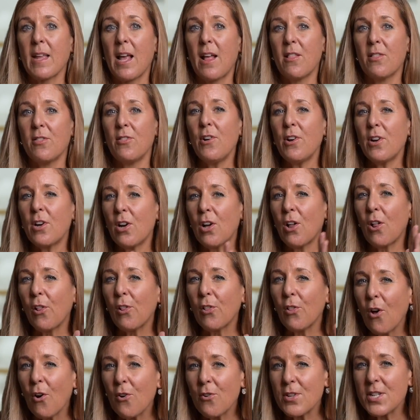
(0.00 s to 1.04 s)
look
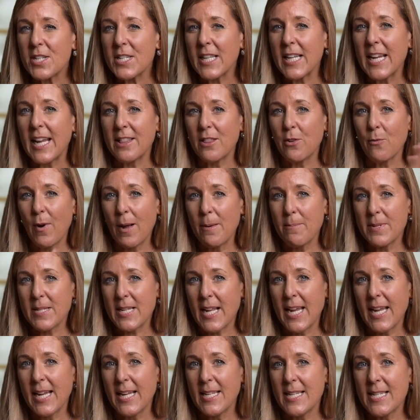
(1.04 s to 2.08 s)
closely at the
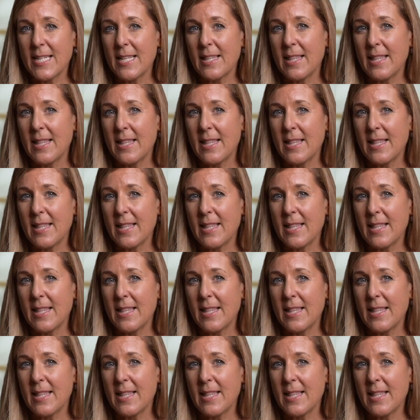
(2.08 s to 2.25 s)
websites